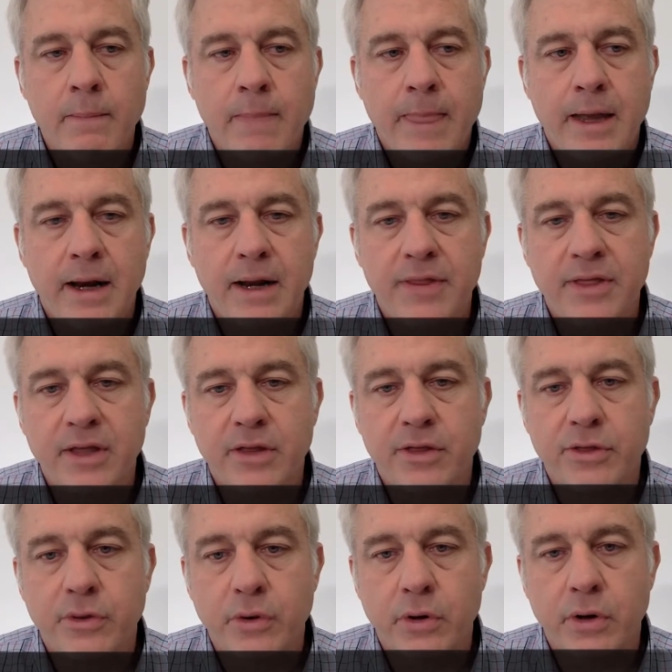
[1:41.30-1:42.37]
And I think
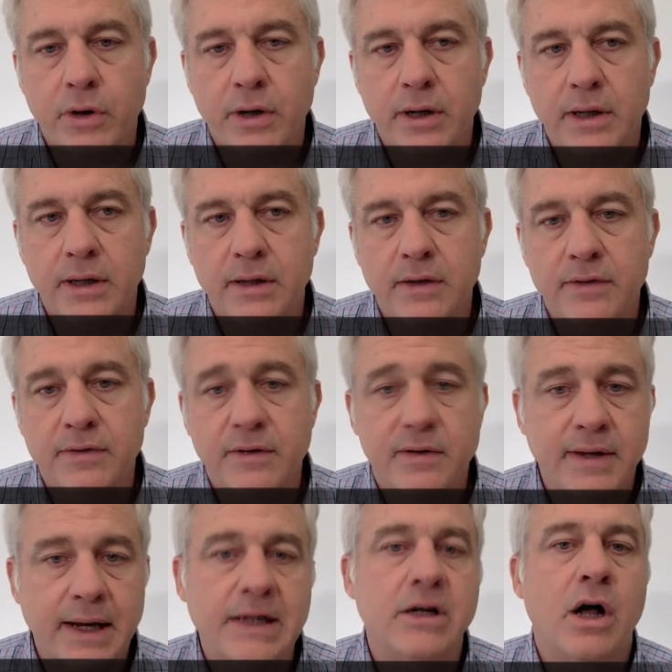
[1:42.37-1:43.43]
third is the
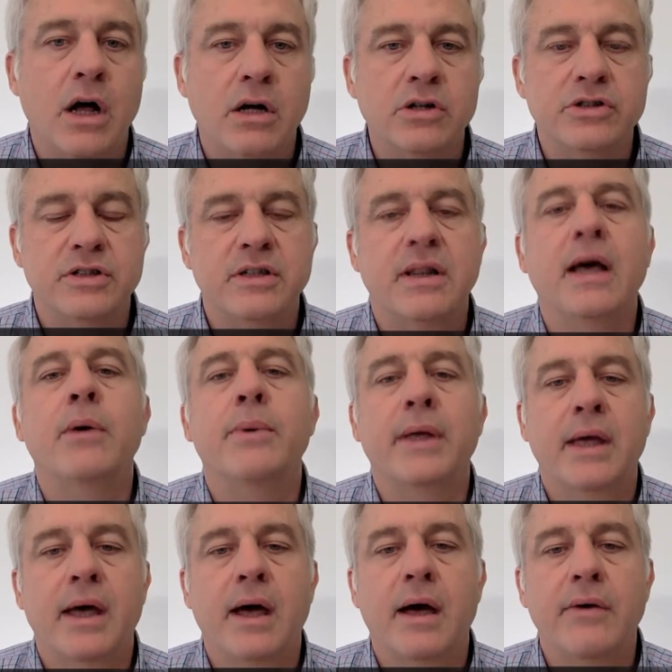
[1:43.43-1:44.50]
technology that we
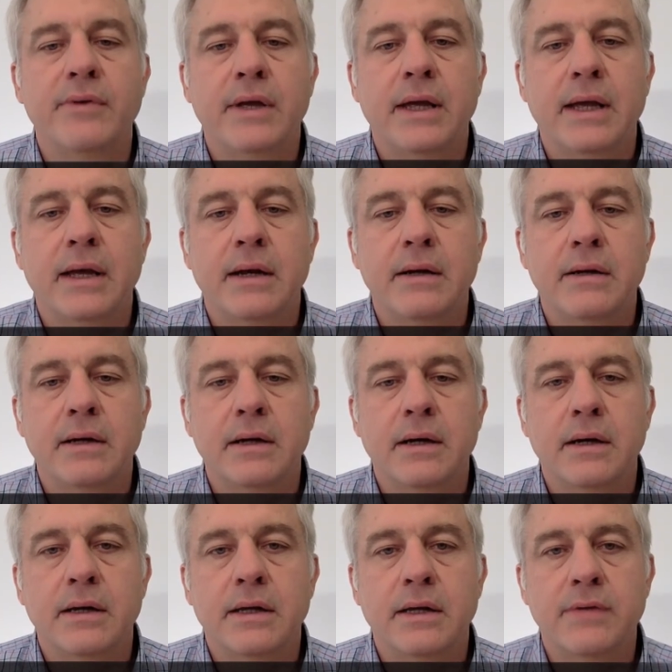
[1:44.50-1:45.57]
have, and
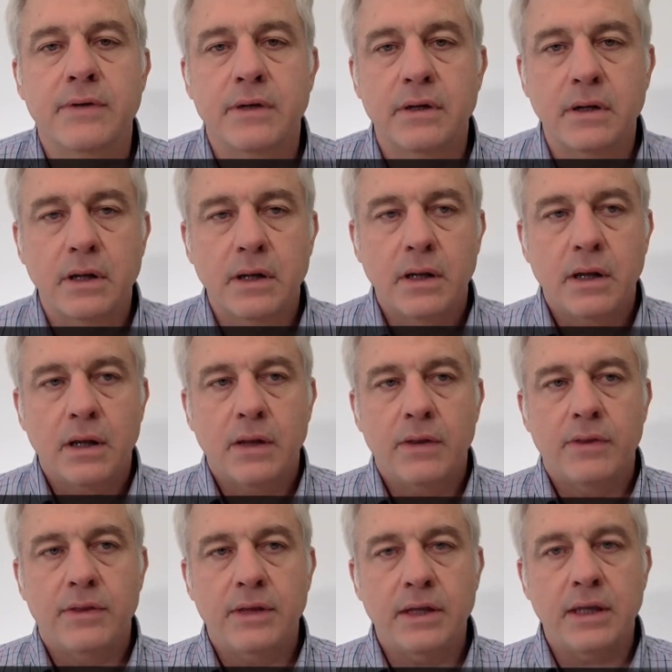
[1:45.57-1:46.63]
given
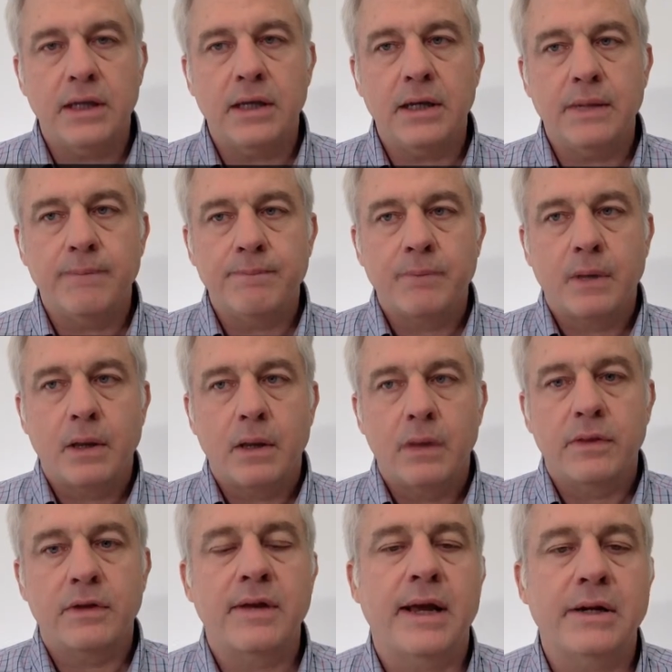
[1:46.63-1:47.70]
the
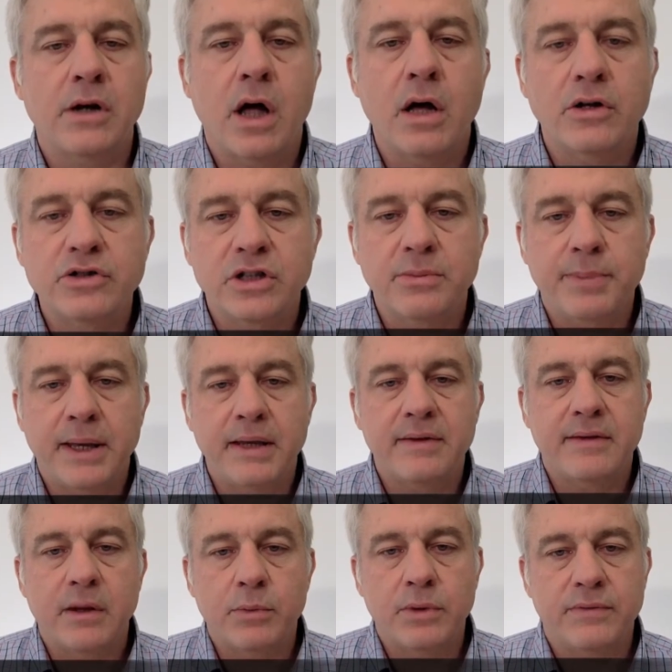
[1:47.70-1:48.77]
technology
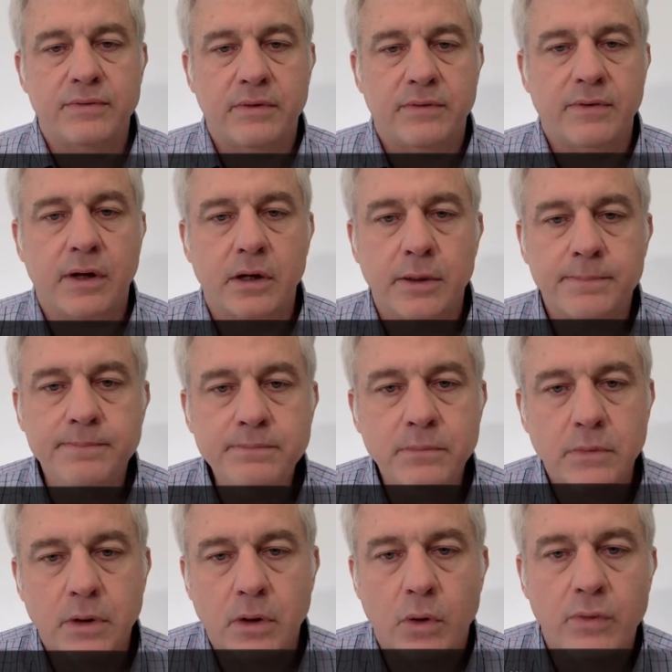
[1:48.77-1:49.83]
base that we've developed
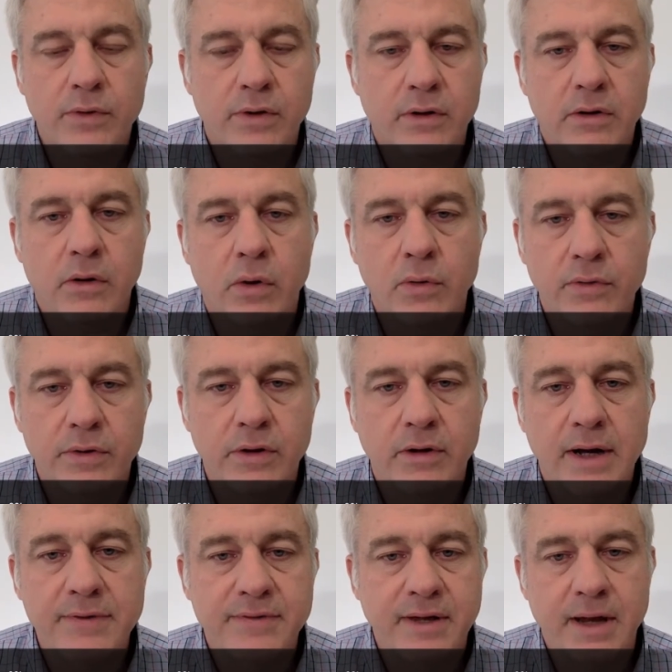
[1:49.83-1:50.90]
over the
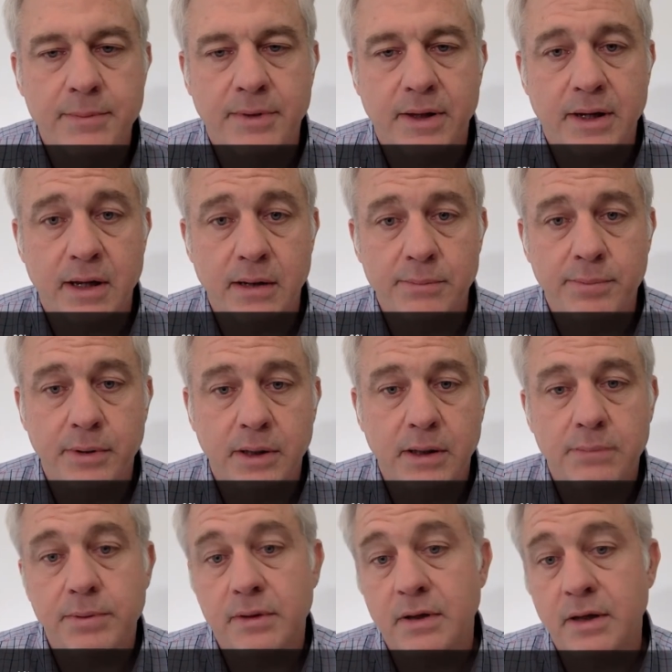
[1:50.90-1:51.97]
lifetime of the company,
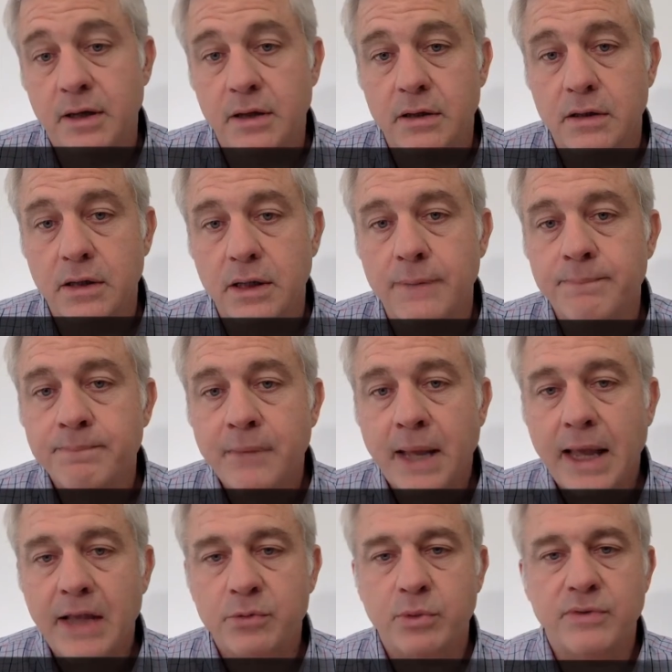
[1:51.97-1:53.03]
and particularly
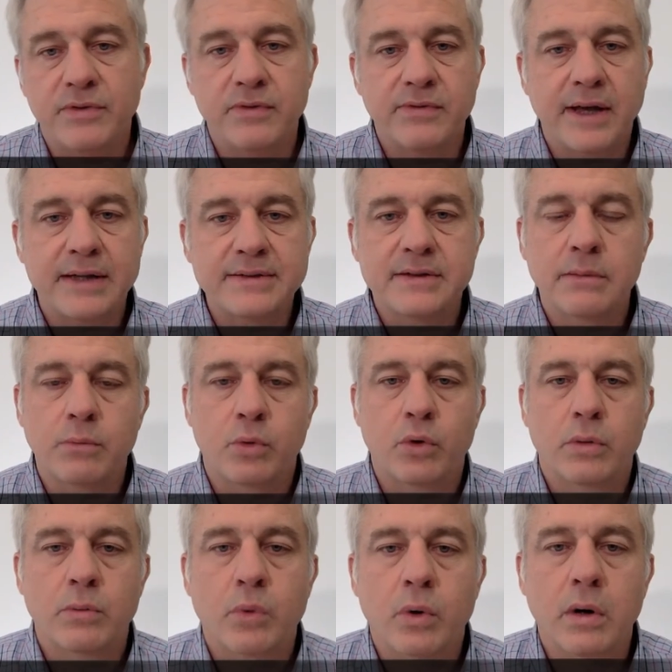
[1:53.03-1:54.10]
as we've invested
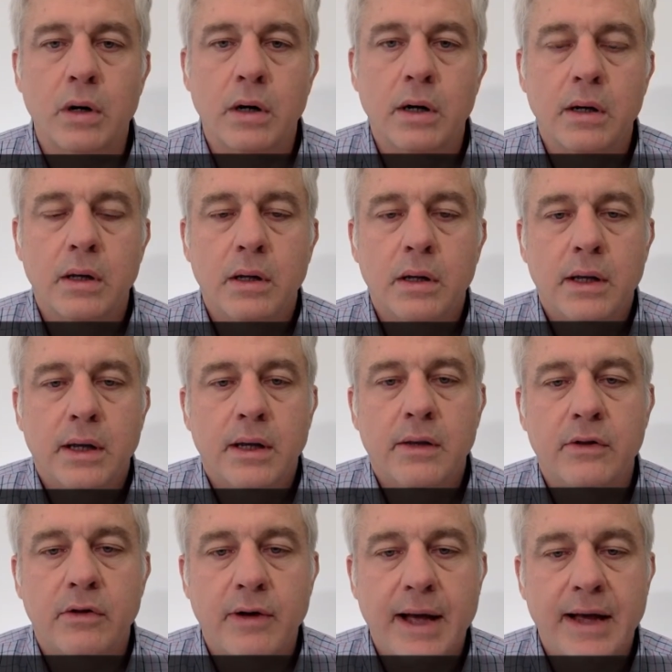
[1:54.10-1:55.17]
more and more
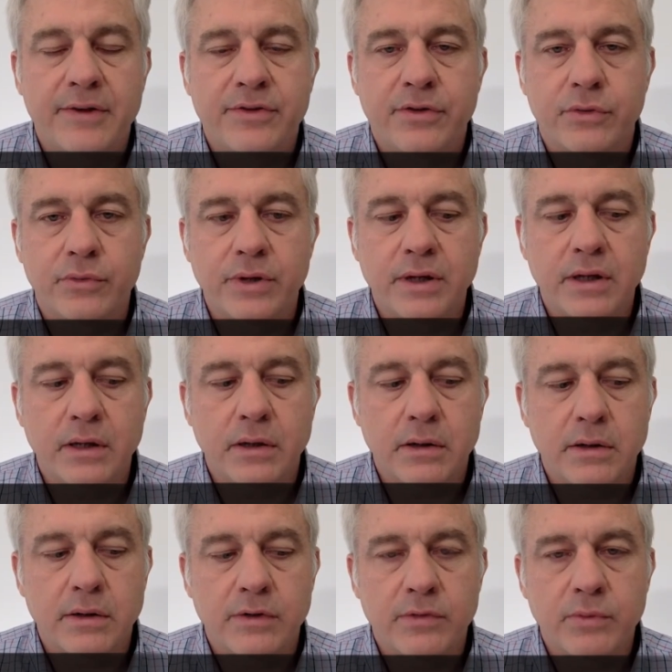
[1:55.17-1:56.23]
the last 3
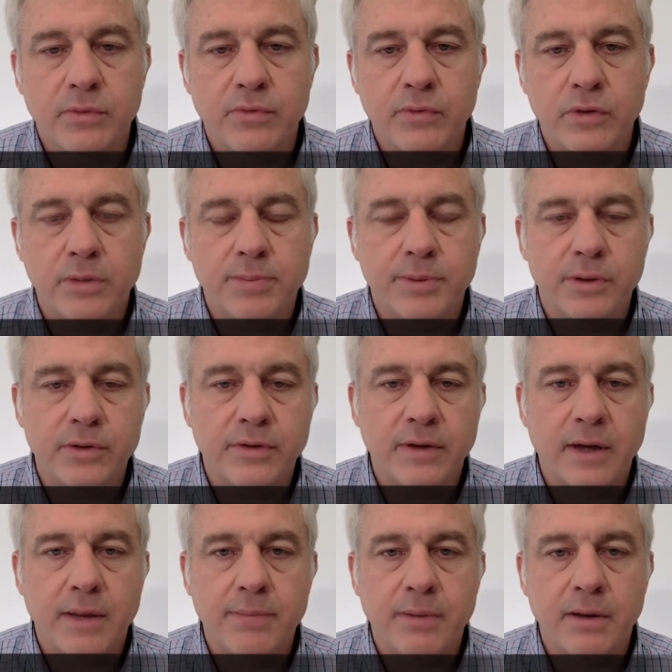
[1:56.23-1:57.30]
years, we've really built
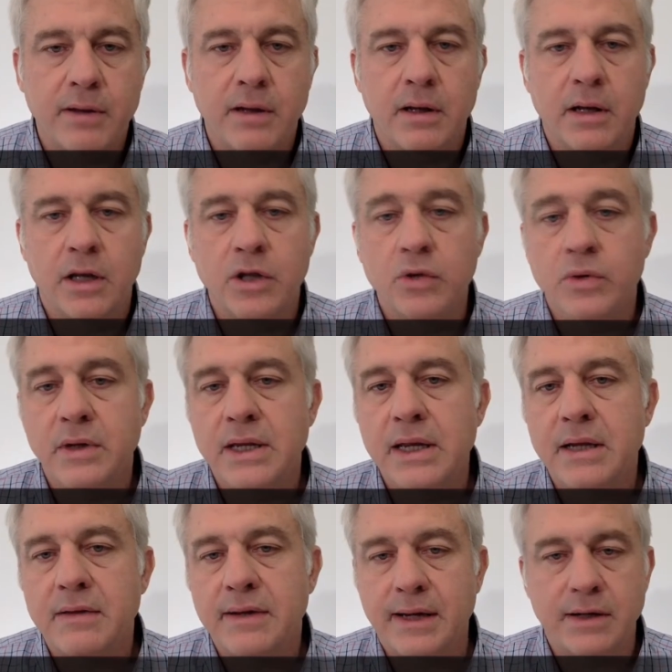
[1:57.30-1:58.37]
up a
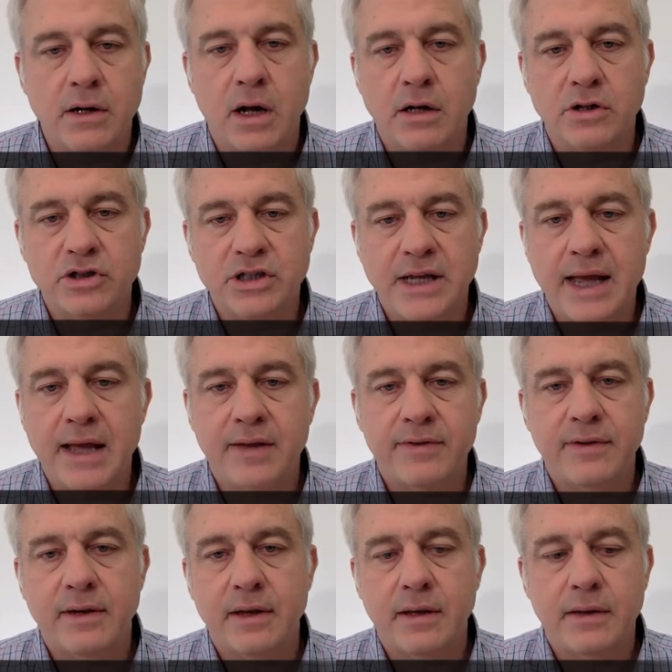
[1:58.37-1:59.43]
unique technology
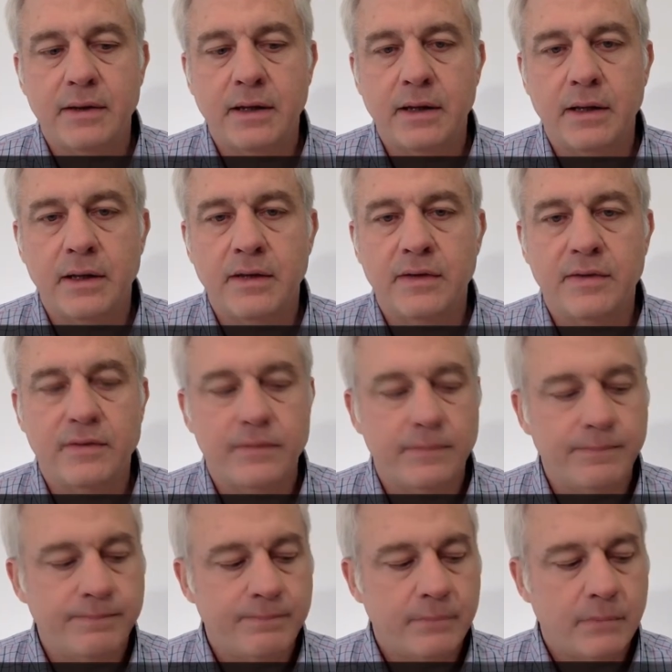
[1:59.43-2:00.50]
asset that is
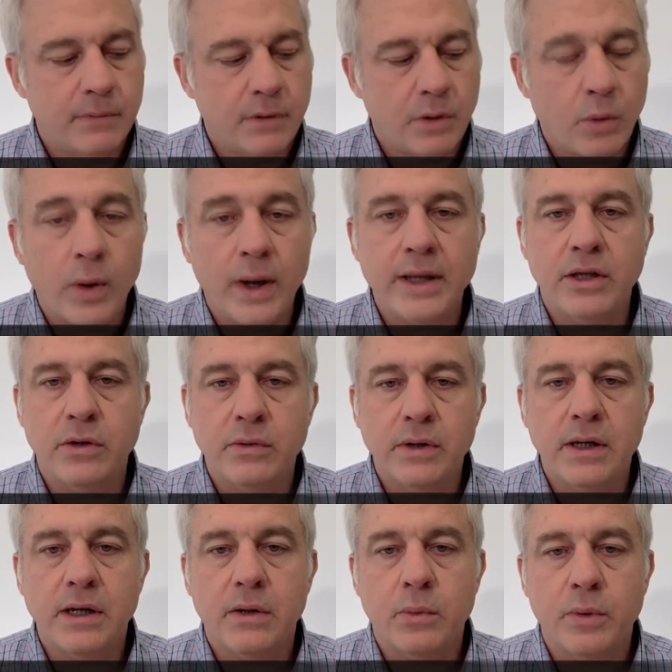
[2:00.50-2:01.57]
quite
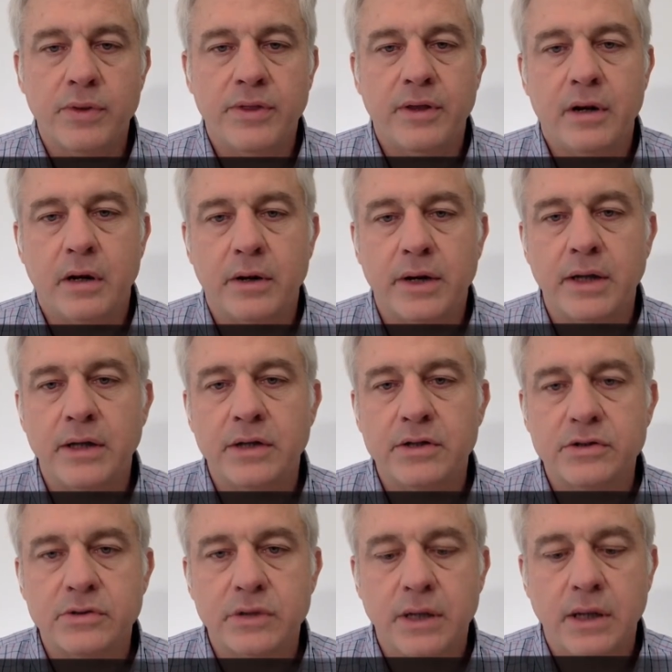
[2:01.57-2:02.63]
unique within our
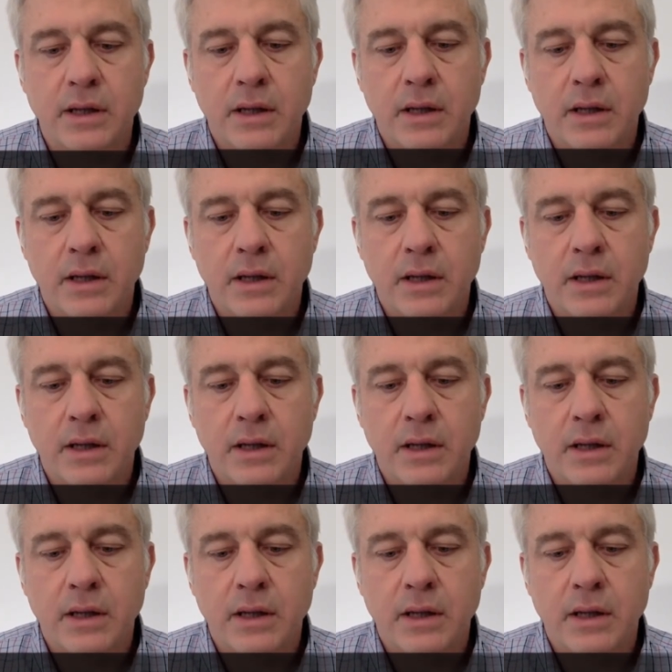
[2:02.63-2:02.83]
industry.